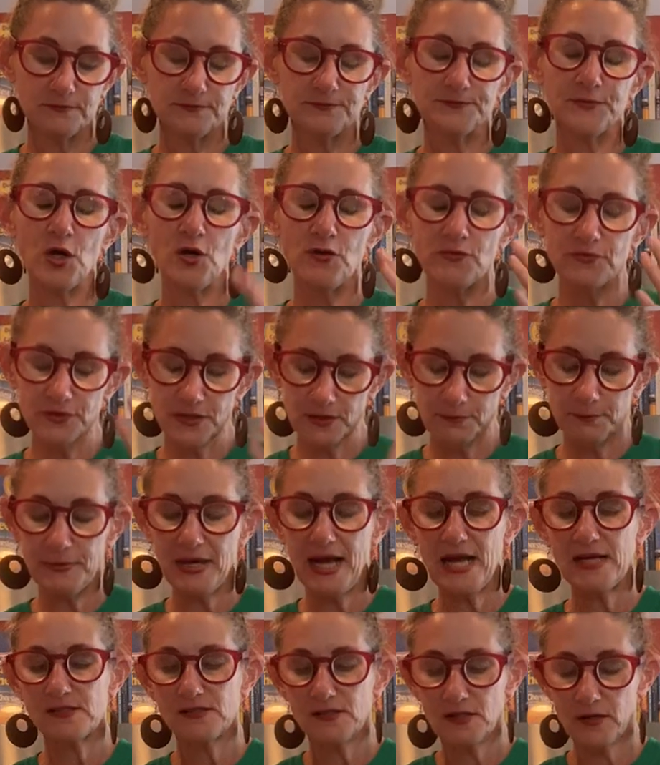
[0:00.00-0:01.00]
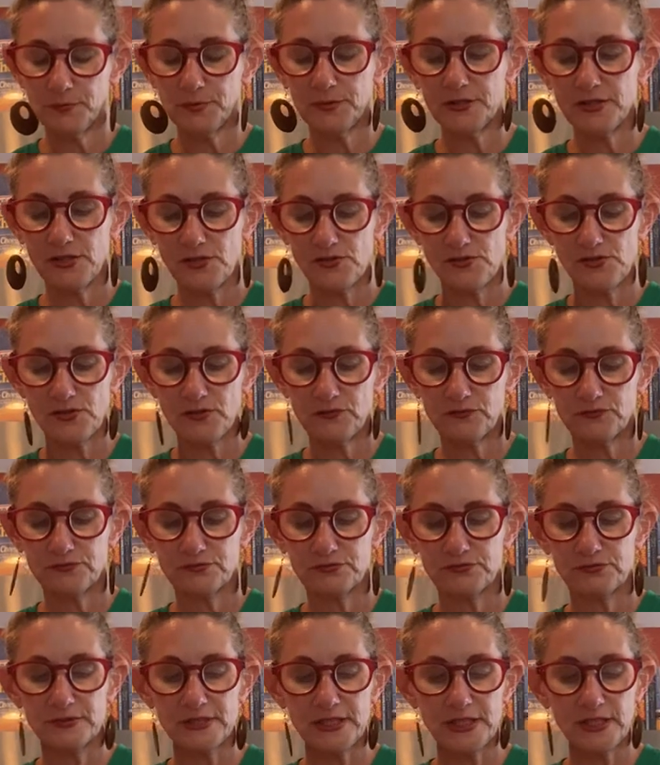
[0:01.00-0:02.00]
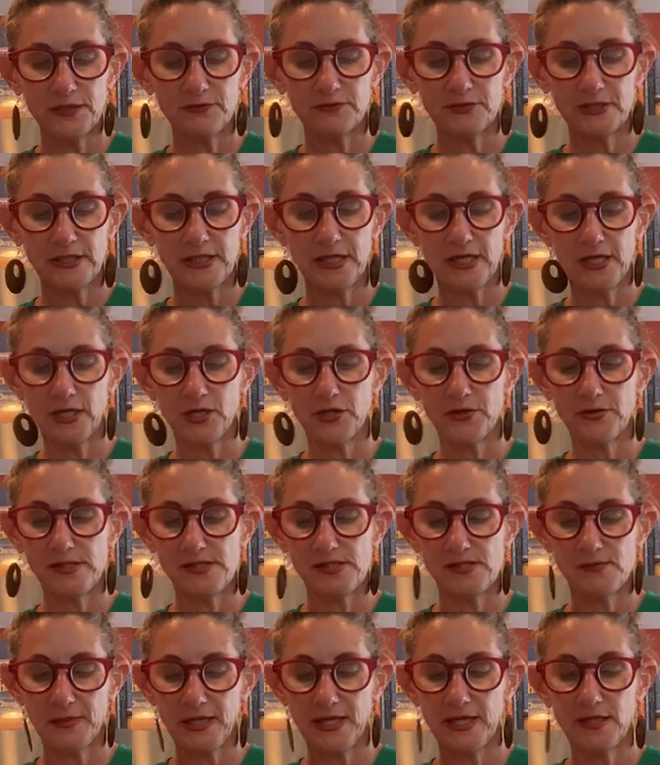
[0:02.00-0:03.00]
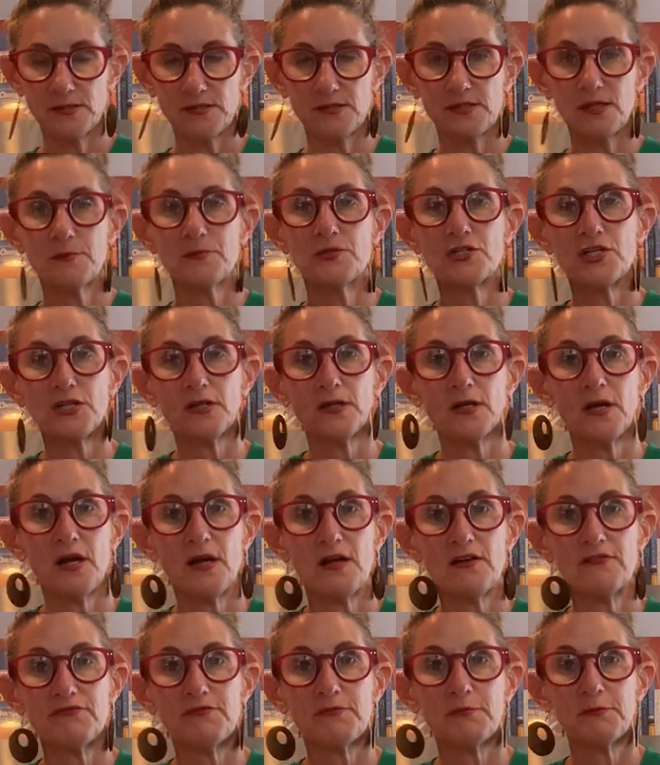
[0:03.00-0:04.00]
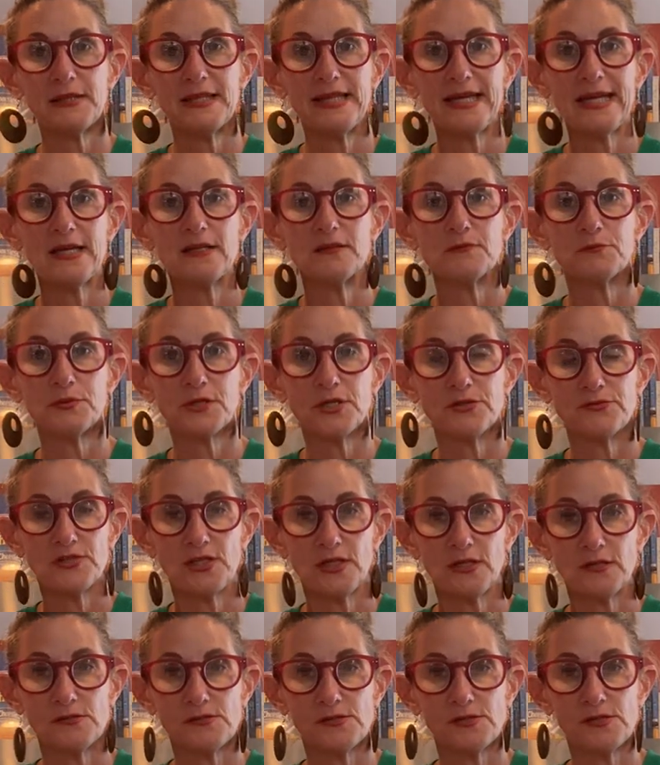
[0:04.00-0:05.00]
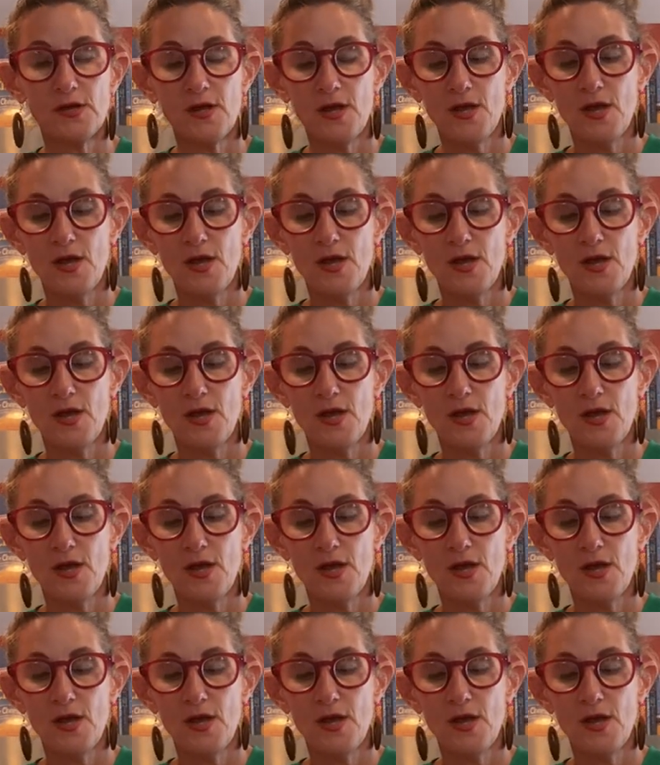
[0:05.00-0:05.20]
over the past couple of years really increased my consumption of plant proteins.